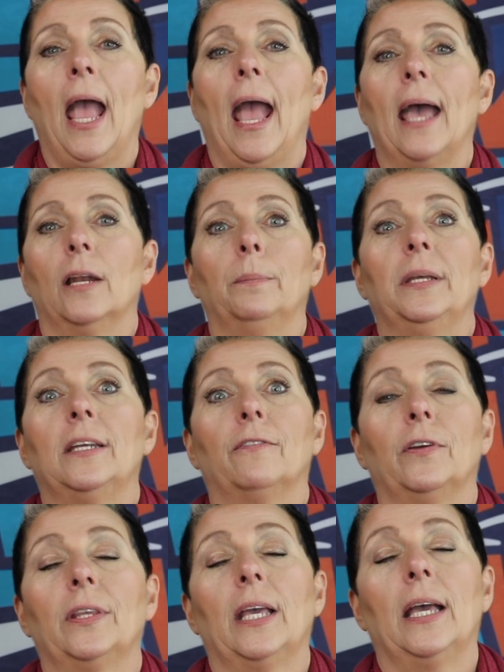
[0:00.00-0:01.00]
and it'll be
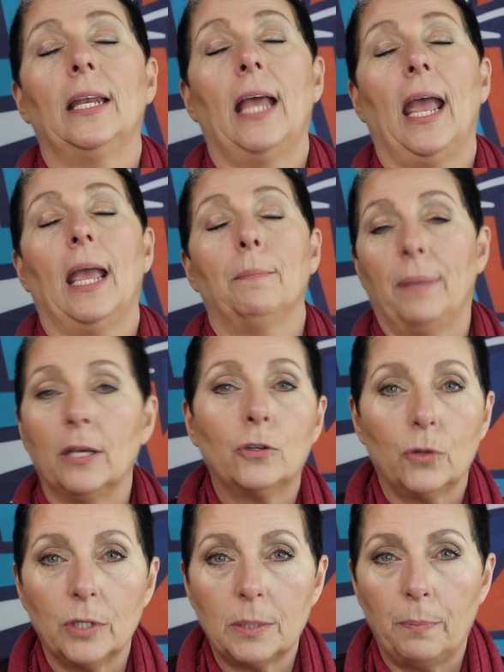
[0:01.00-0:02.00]
different than a
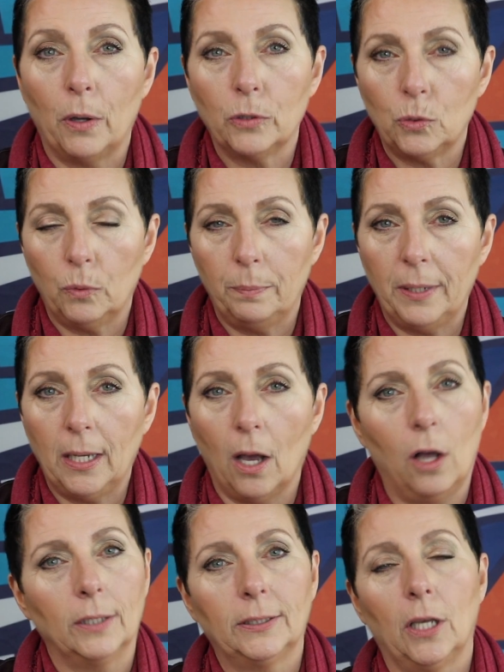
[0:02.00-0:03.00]
Pinterest post would be
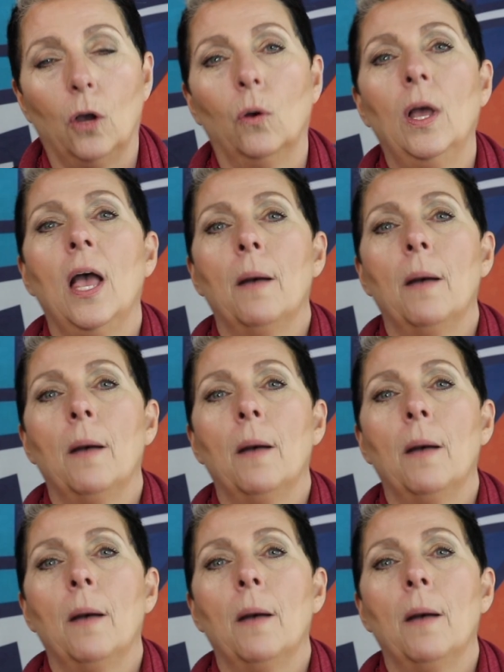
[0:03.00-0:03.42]
also.